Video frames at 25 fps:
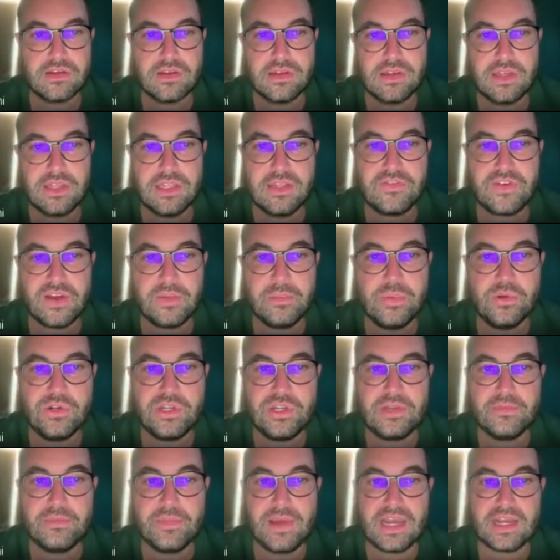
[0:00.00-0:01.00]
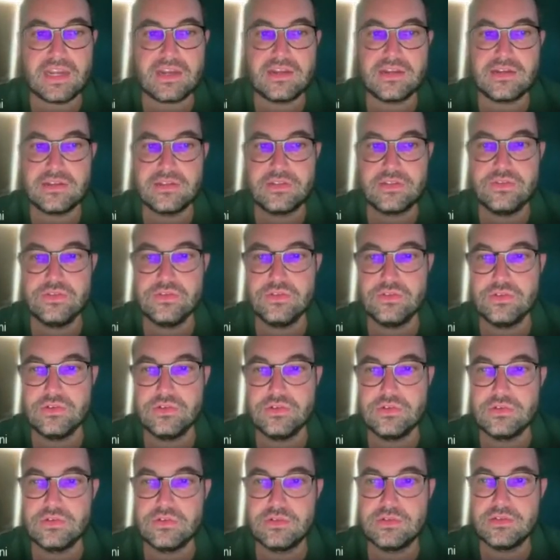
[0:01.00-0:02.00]
If I put it back
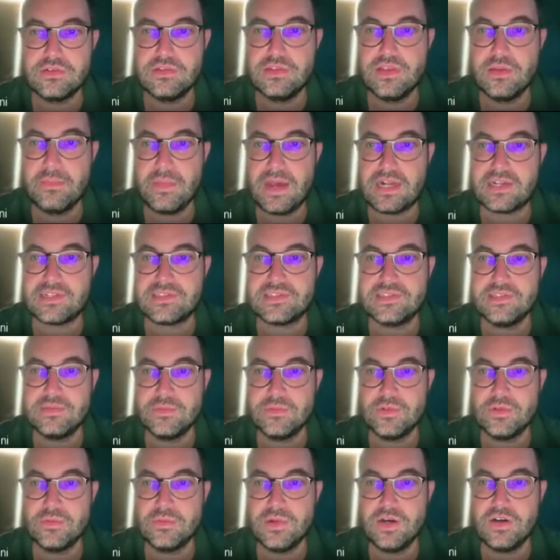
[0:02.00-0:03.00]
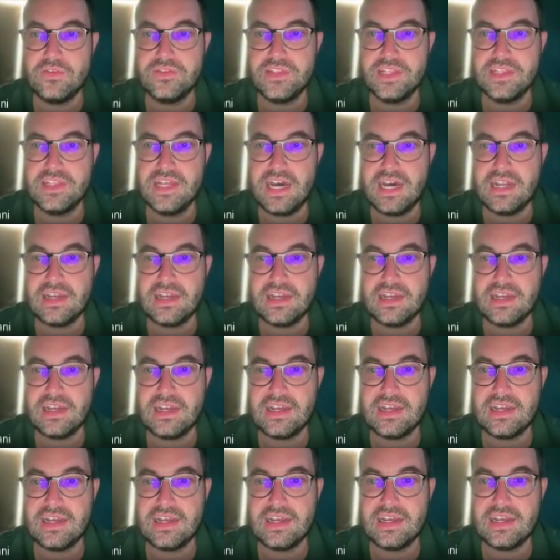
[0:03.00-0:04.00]
to the maximum of the data,
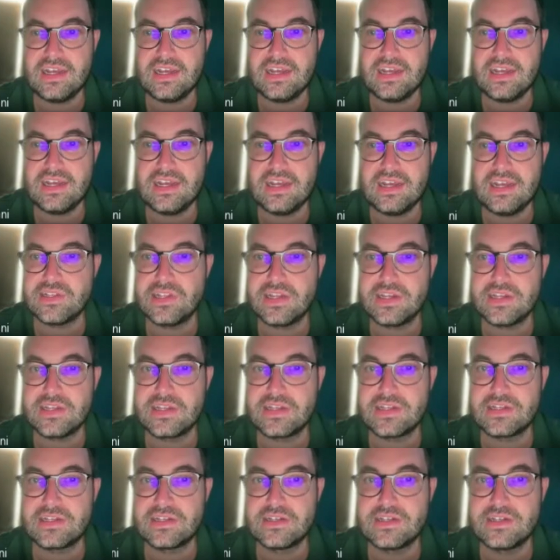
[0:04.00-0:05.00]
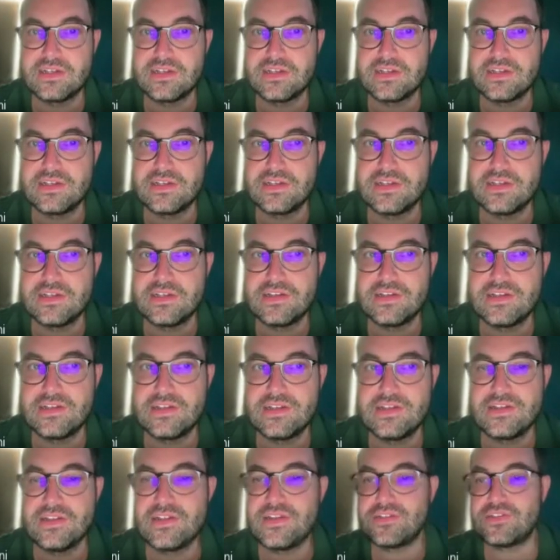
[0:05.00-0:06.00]
this is how it looks like.
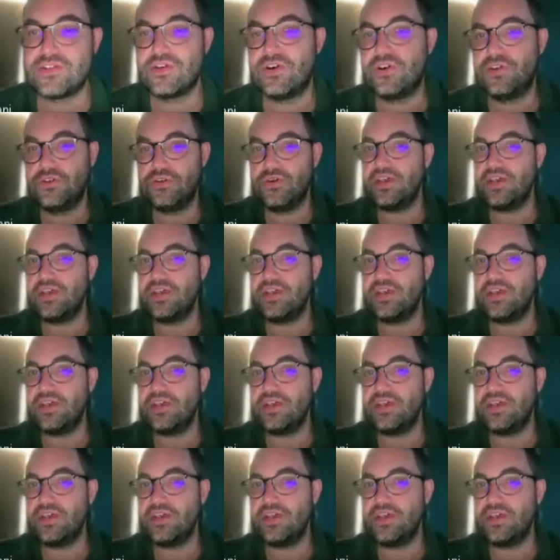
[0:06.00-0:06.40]
So you